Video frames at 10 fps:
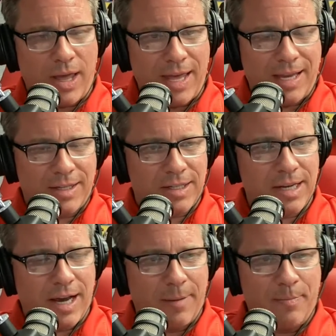It's
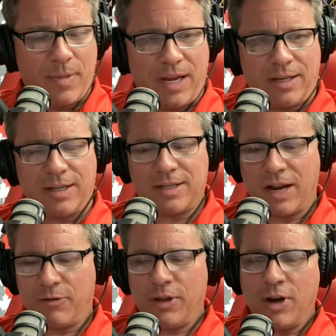
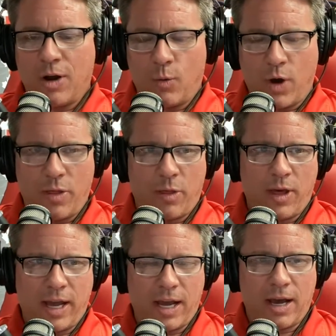definitely not one
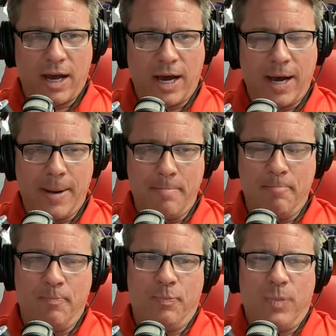thing.
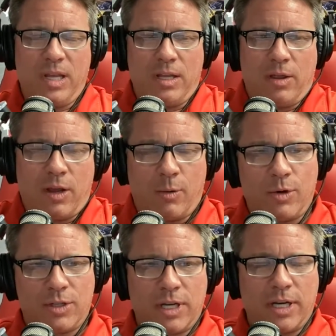There
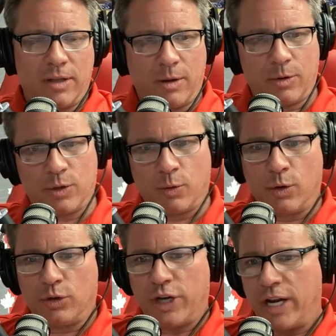was a
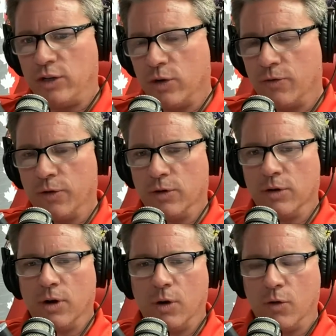rule change over
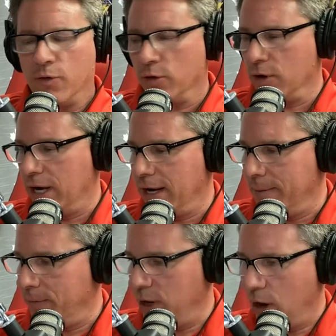
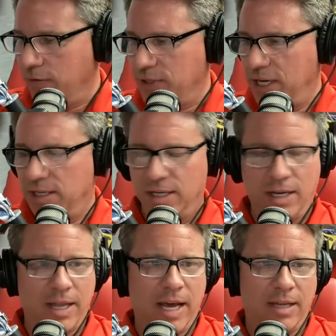the off
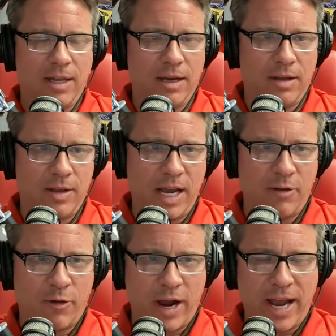season that the
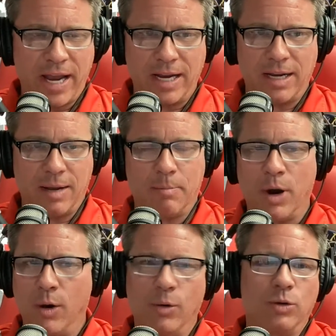FIA
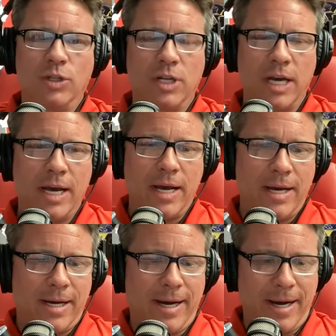imposed
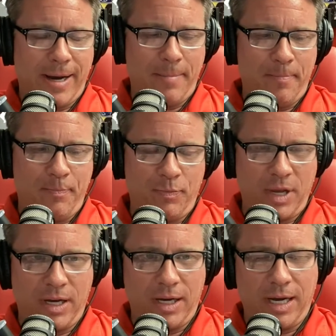
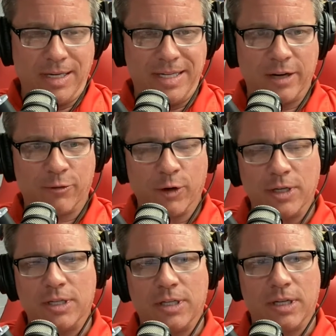a
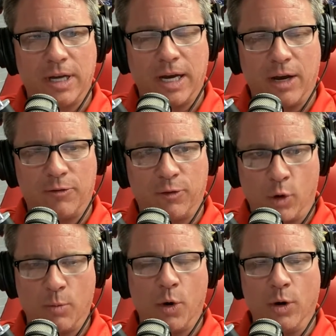different
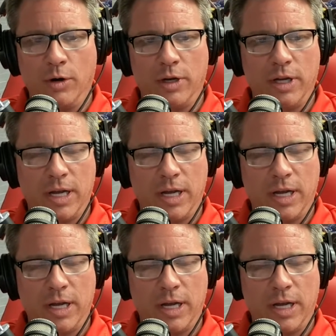floorboard